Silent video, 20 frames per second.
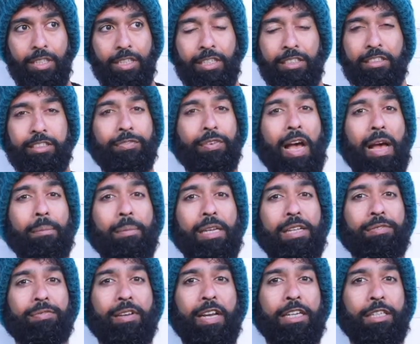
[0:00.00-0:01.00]
His
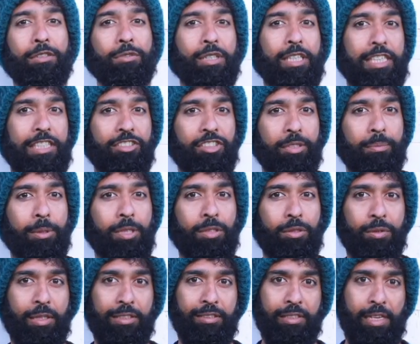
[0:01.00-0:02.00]
family fled to
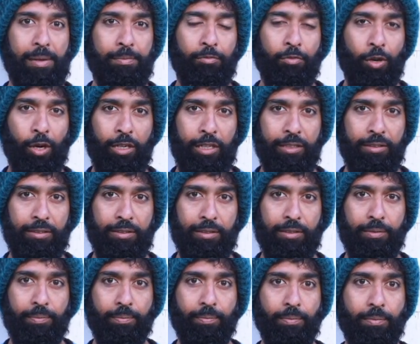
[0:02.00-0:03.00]
Egypt to escape
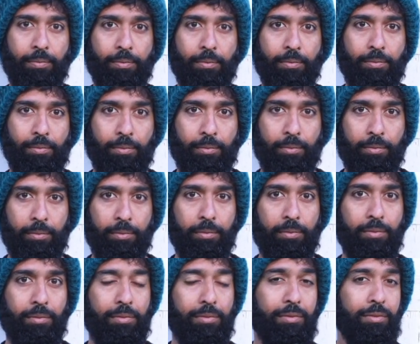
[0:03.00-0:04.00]
violence.
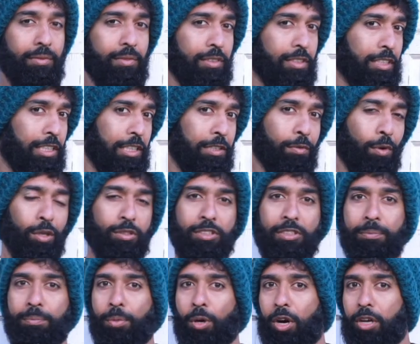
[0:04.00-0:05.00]
He
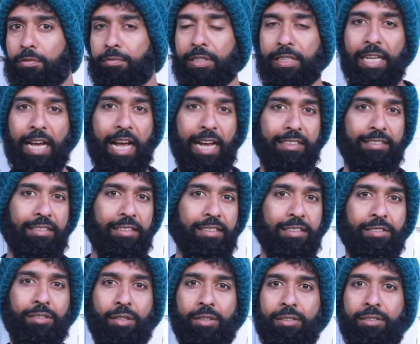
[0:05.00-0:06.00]
wasn't born with
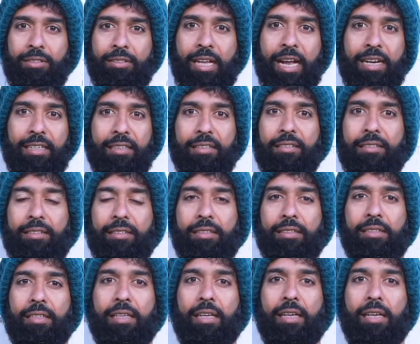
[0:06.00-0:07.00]
access or
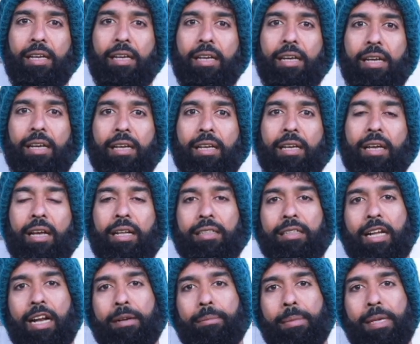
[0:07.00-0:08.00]
status.
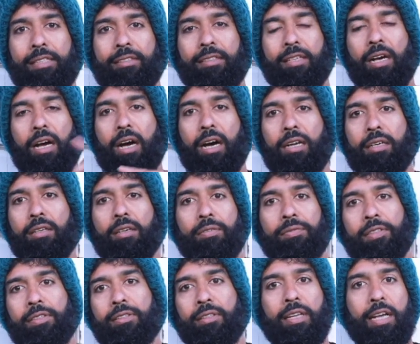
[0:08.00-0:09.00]
And that makes the arc
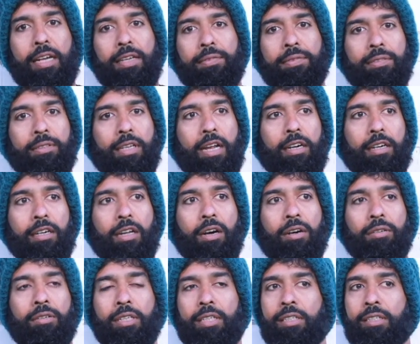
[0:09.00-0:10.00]
of his life stand
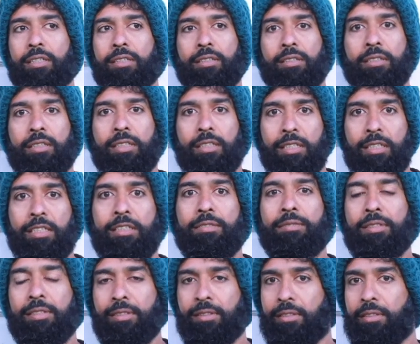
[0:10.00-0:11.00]
out in a really
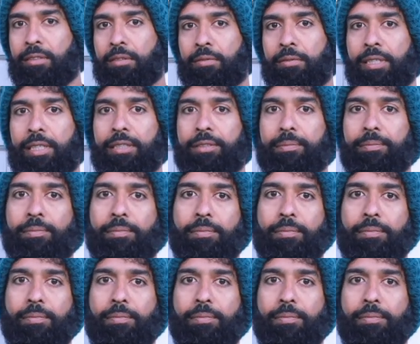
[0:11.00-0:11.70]
visceral way.